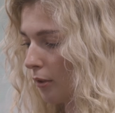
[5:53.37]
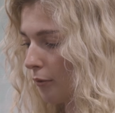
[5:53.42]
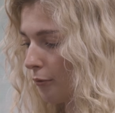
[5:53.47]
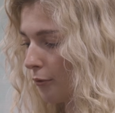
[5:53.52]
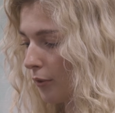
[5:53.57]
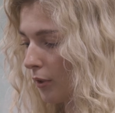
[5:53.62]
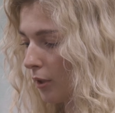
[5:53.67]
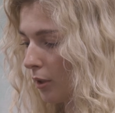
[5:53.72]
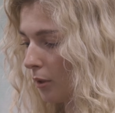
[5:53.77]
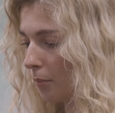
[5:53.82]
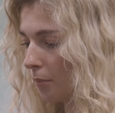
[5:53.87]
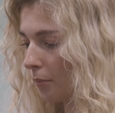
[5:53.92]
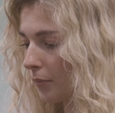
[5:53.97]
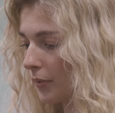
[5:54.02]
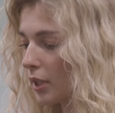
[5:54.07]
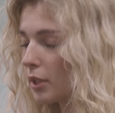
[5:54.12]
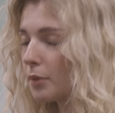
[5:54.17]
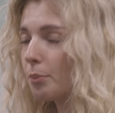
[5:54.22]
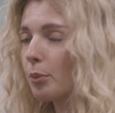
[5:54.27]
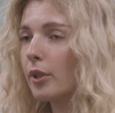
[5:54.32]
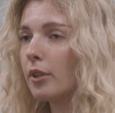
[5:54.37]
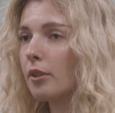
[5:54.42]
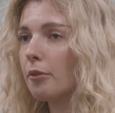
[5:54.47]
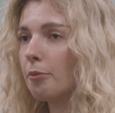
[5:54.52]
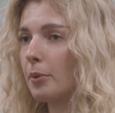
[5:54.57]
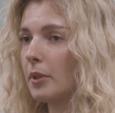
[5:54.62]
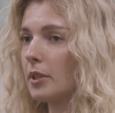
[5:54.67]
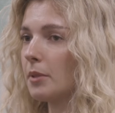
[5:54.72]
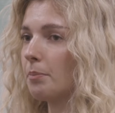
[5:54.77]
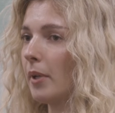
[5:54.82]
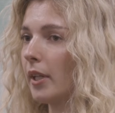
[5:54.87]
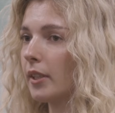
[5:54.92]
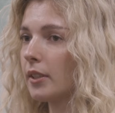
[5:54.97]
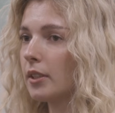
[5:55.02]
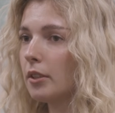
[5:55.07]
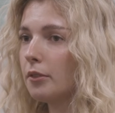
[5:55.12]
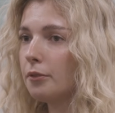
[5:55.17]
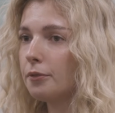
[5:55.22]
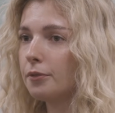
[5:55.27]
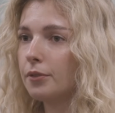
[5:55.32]
From this point of
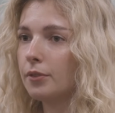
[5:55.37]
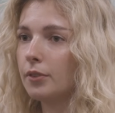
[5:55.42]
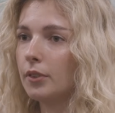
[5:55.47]
perspective,